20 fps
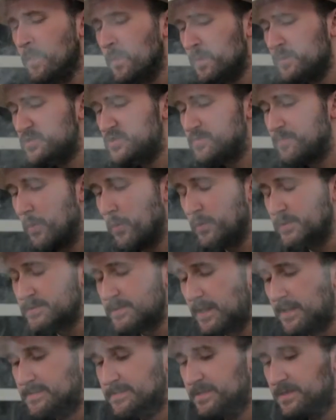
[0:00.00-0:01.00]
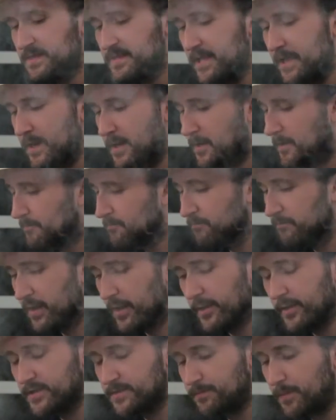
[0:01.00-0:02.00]
Smoke is nice and thick.
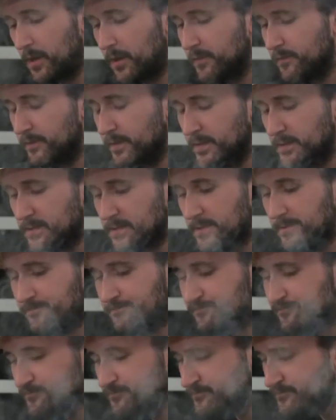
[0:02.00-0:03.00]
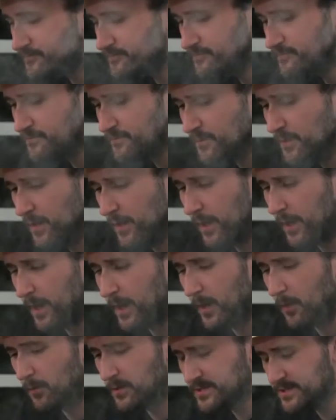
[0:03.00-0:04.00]
Burn is perfect.
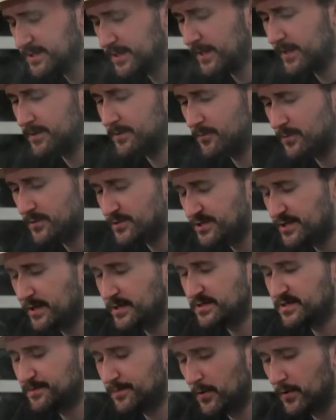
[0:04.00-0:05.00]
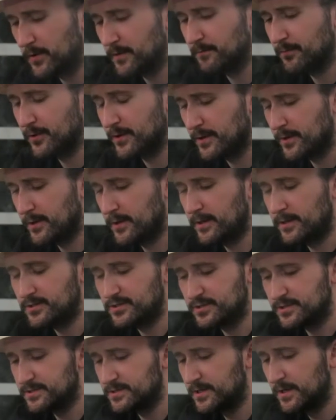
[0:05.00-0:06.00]
Once you get smoking pretty good, it
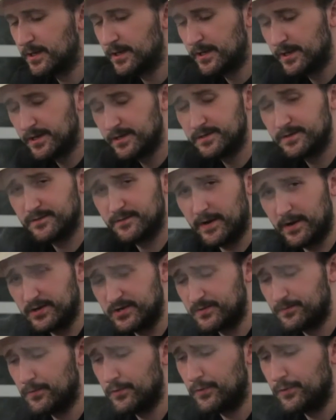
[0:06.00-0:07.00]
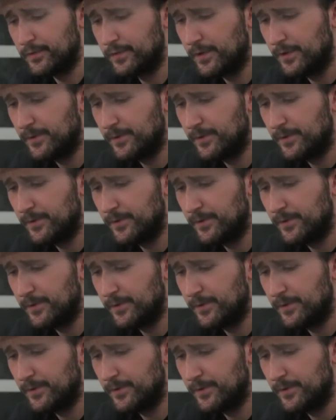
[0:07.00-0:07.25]
just very smooth.